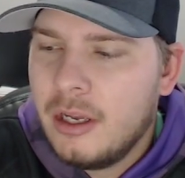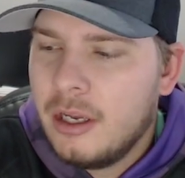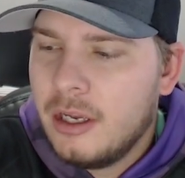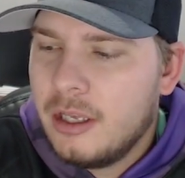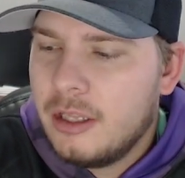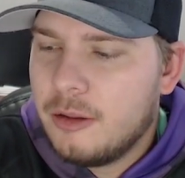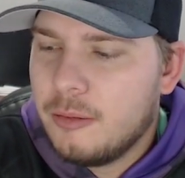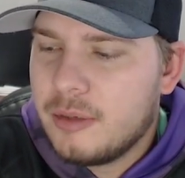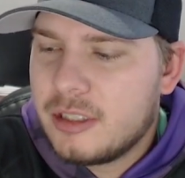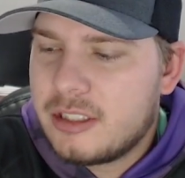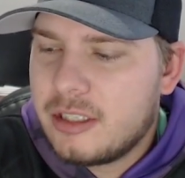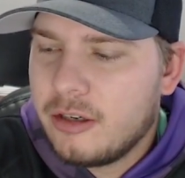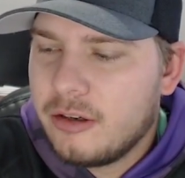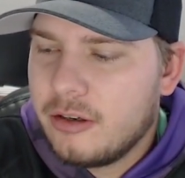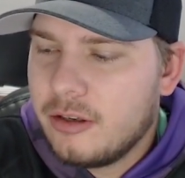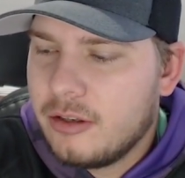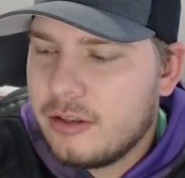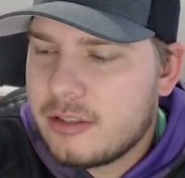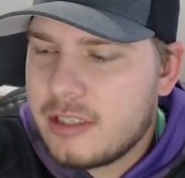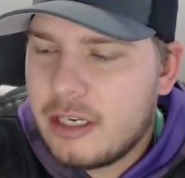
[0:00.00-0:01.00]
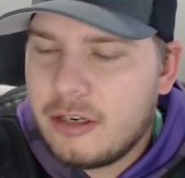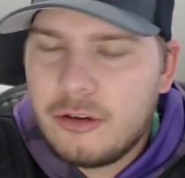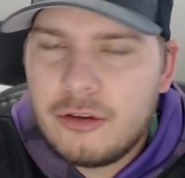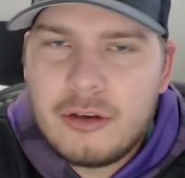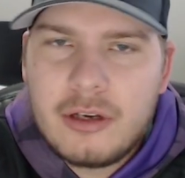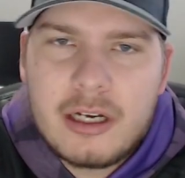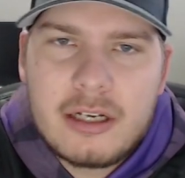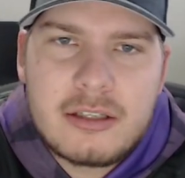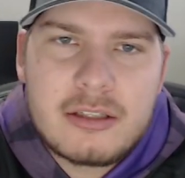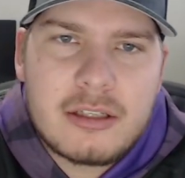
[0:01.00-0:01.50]
the materials i know you
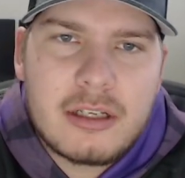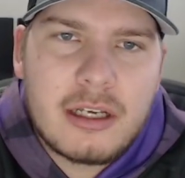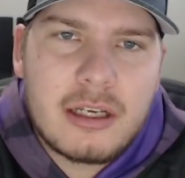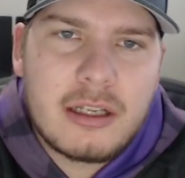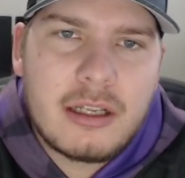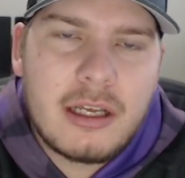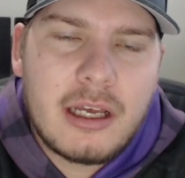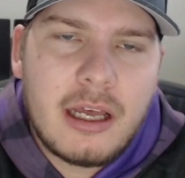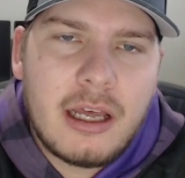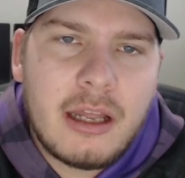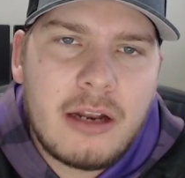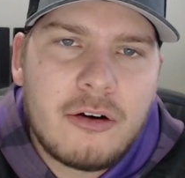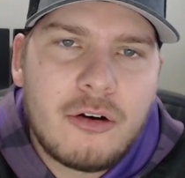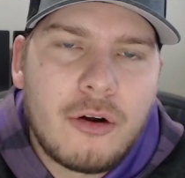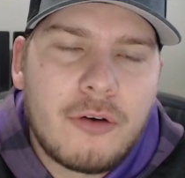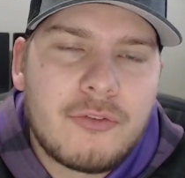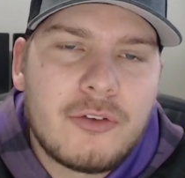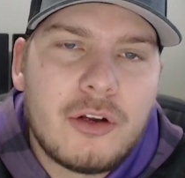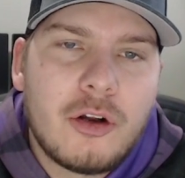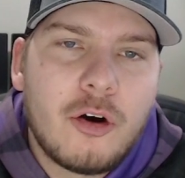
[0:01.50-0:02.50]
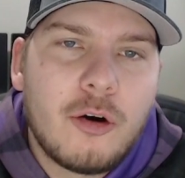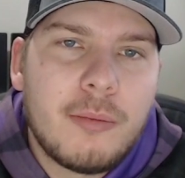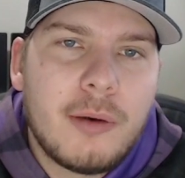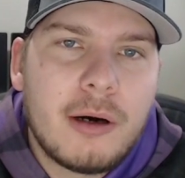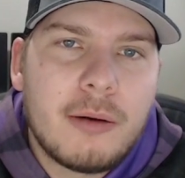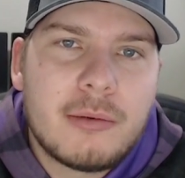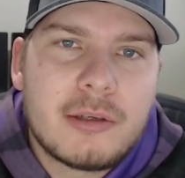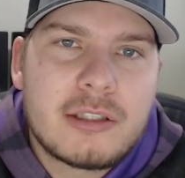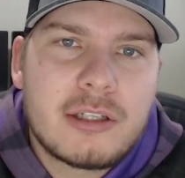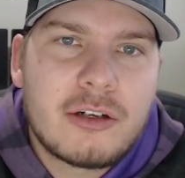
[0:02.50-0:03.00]
guys i don't know if you know
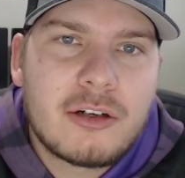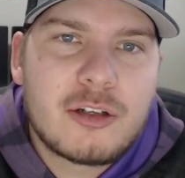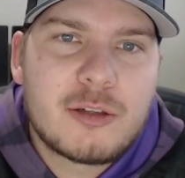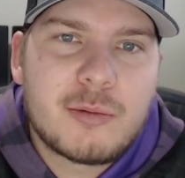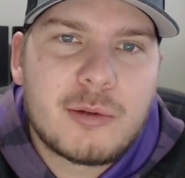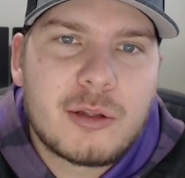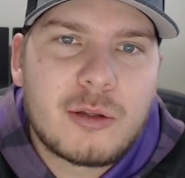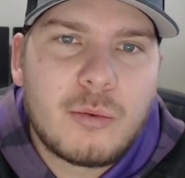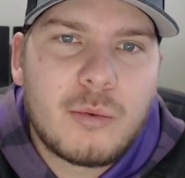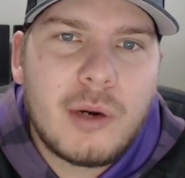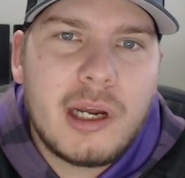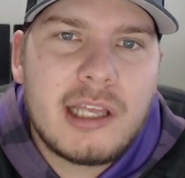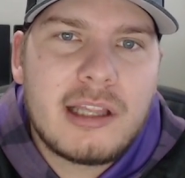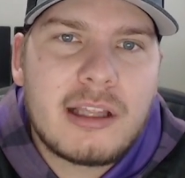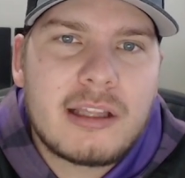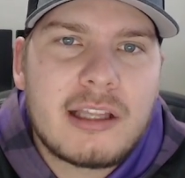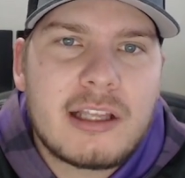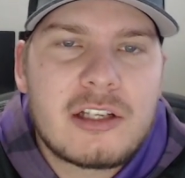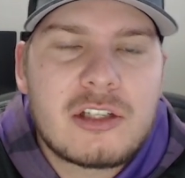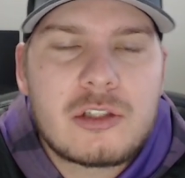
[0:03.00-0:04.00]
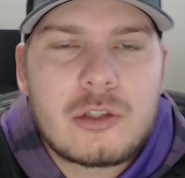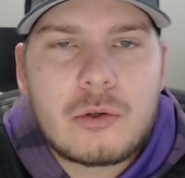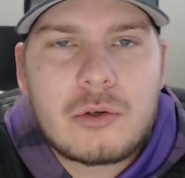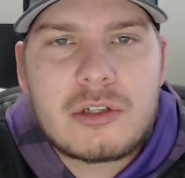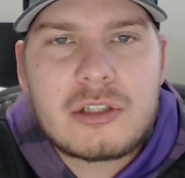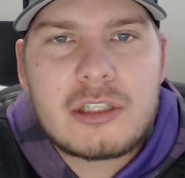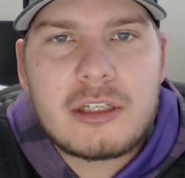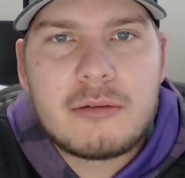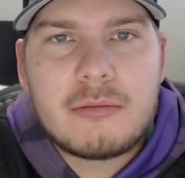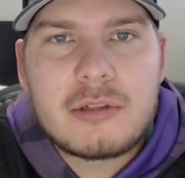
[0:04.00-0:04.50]
about materials but the way that they
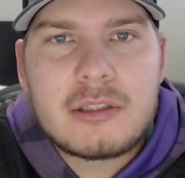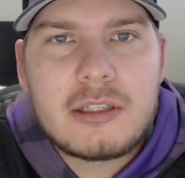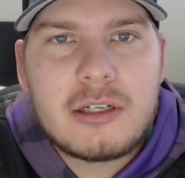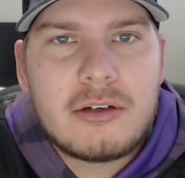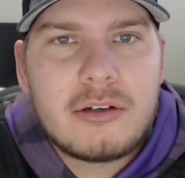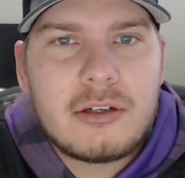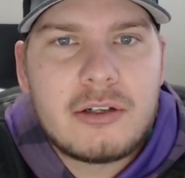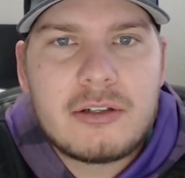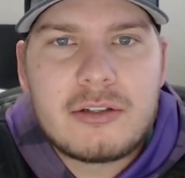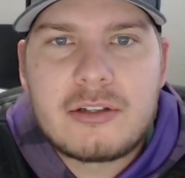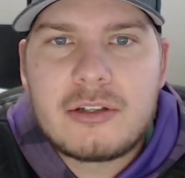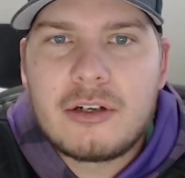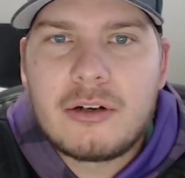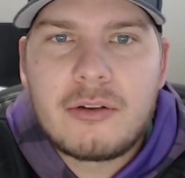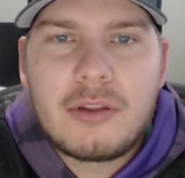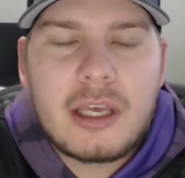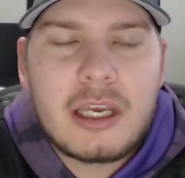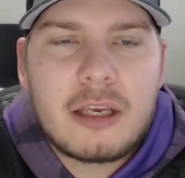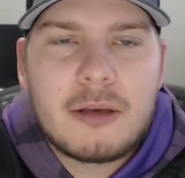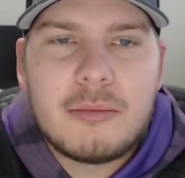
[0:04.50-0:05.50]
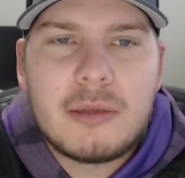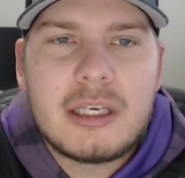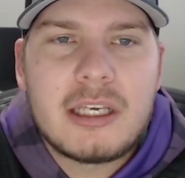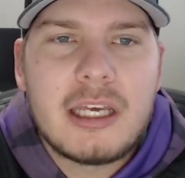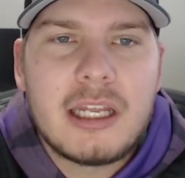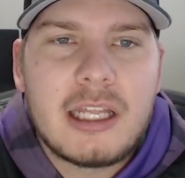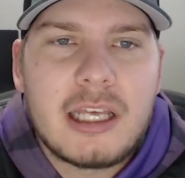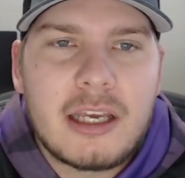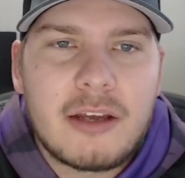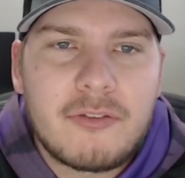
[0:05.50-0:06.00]
source in materials you know they could be
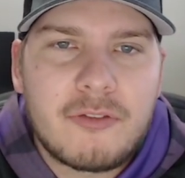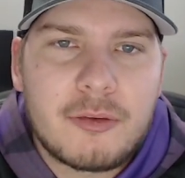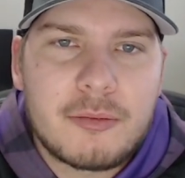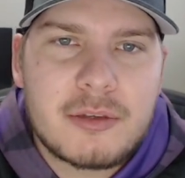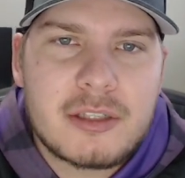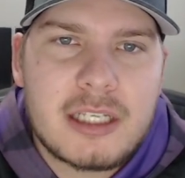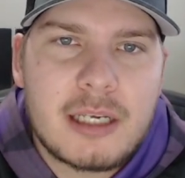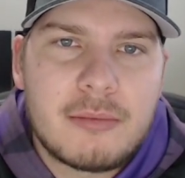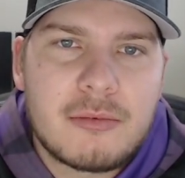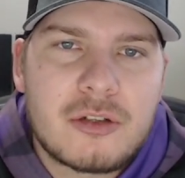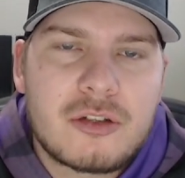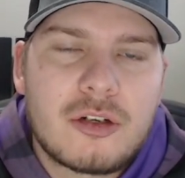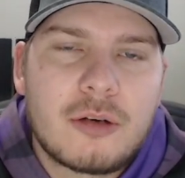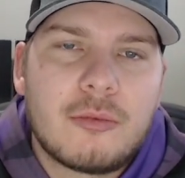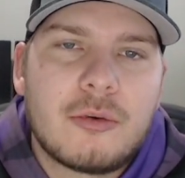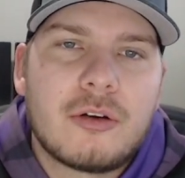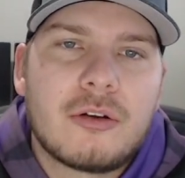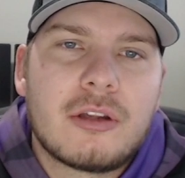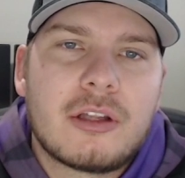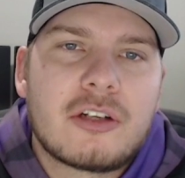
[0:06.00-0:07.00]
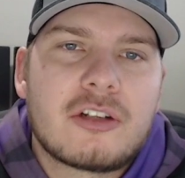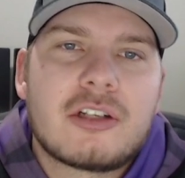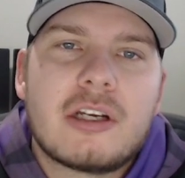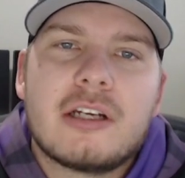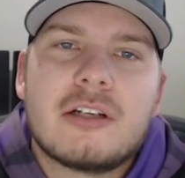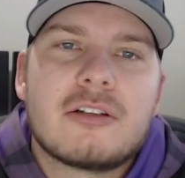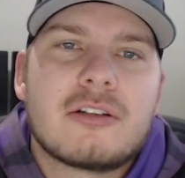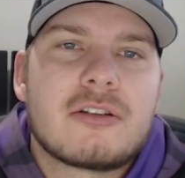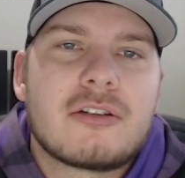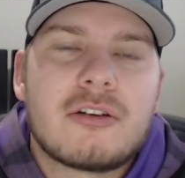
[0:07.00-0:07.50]
getting it from the same distributor that
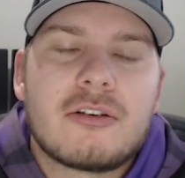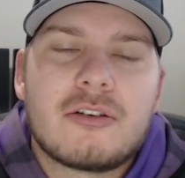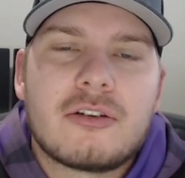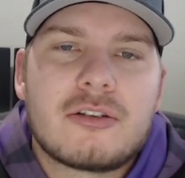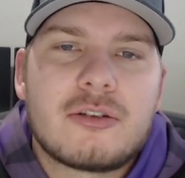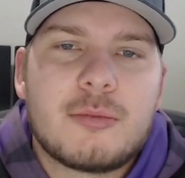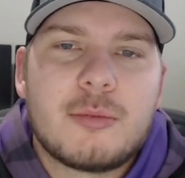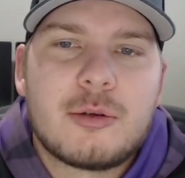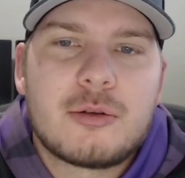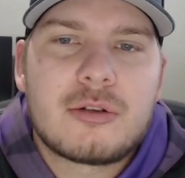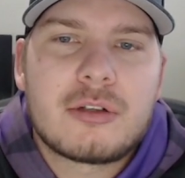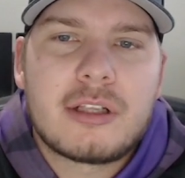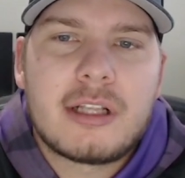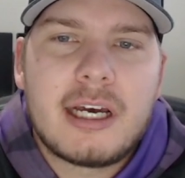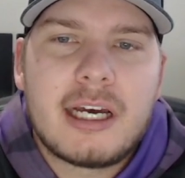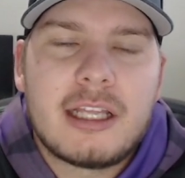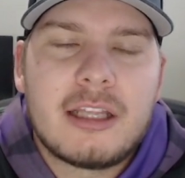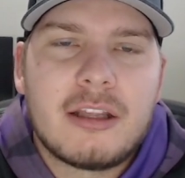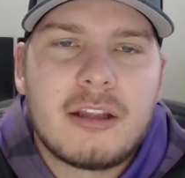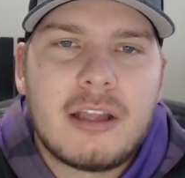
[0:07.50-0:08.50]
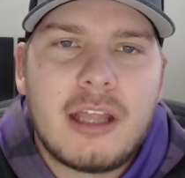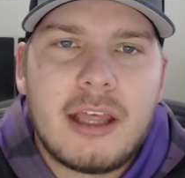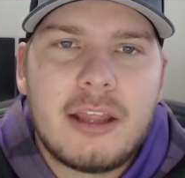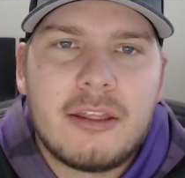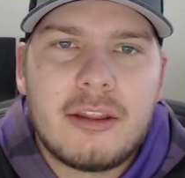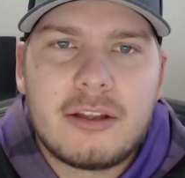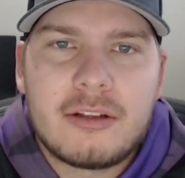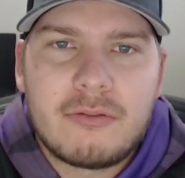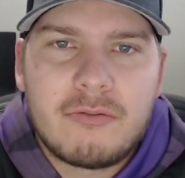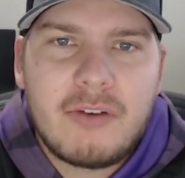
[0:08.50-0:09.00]
changes their distribution line and, and
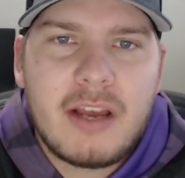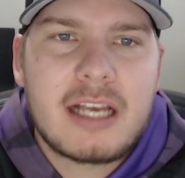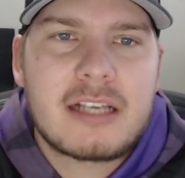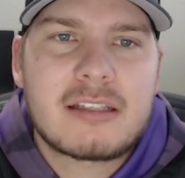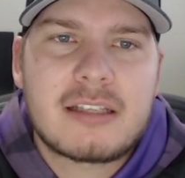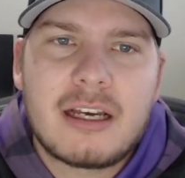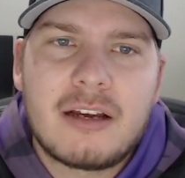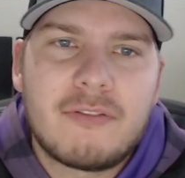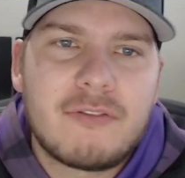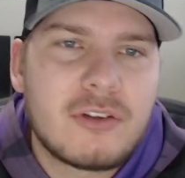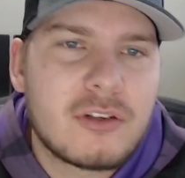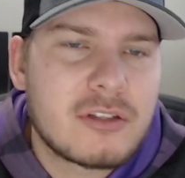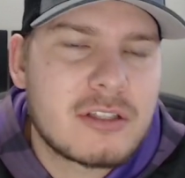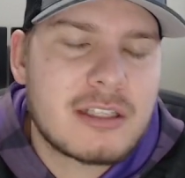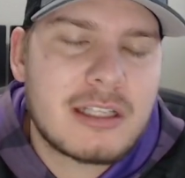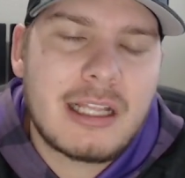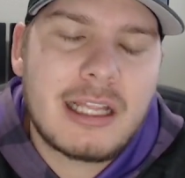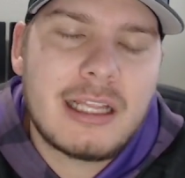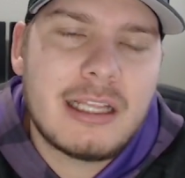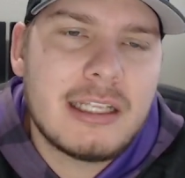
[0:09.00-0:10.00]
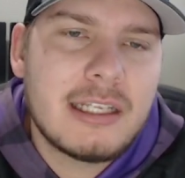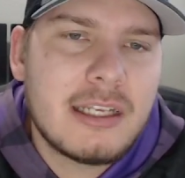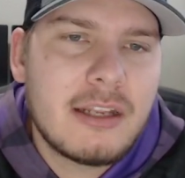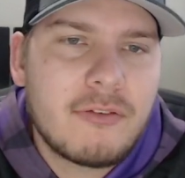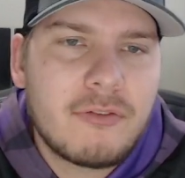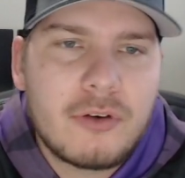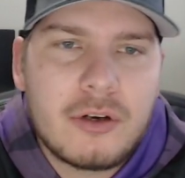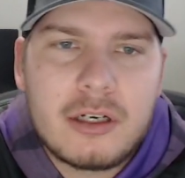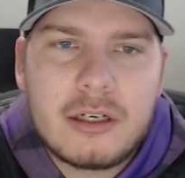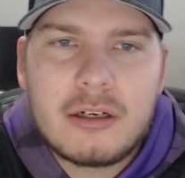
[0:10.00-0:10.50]
the fast side feels slightly
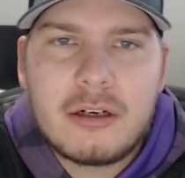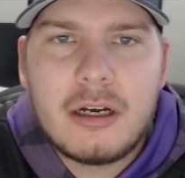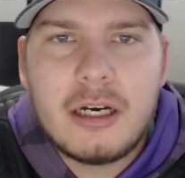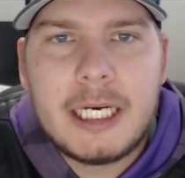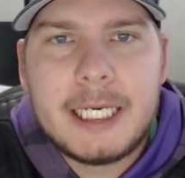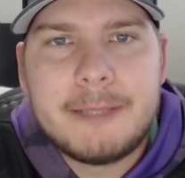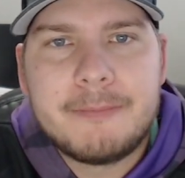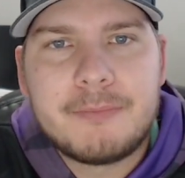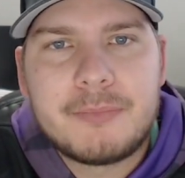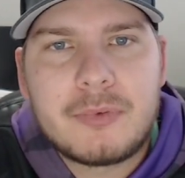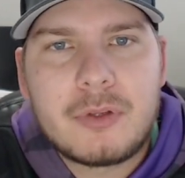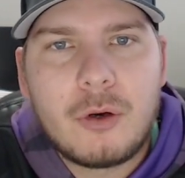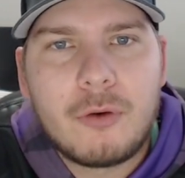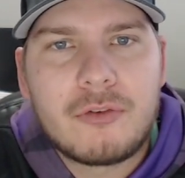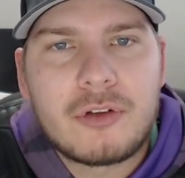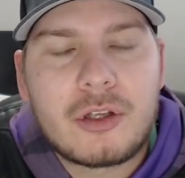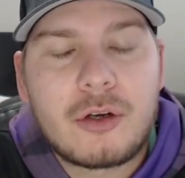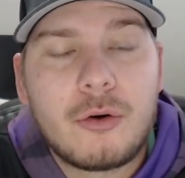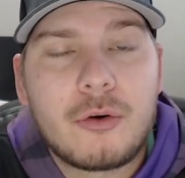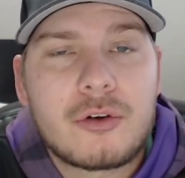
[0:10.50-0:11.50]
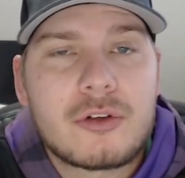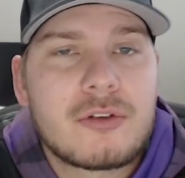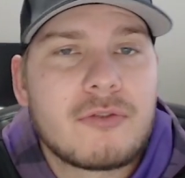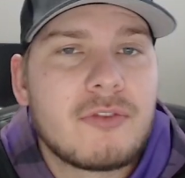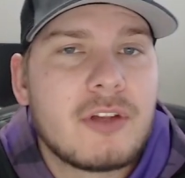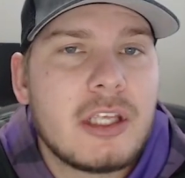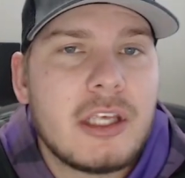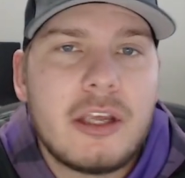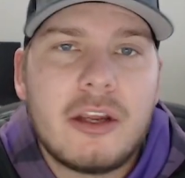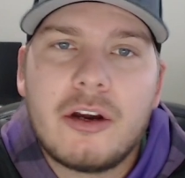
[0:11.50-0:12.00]
different um, over the course of
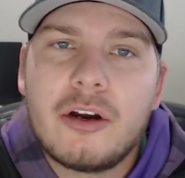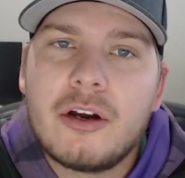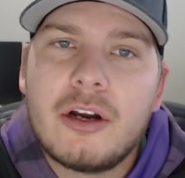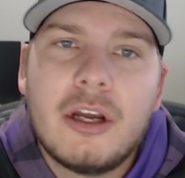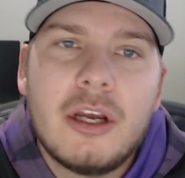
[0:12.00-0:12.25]
the year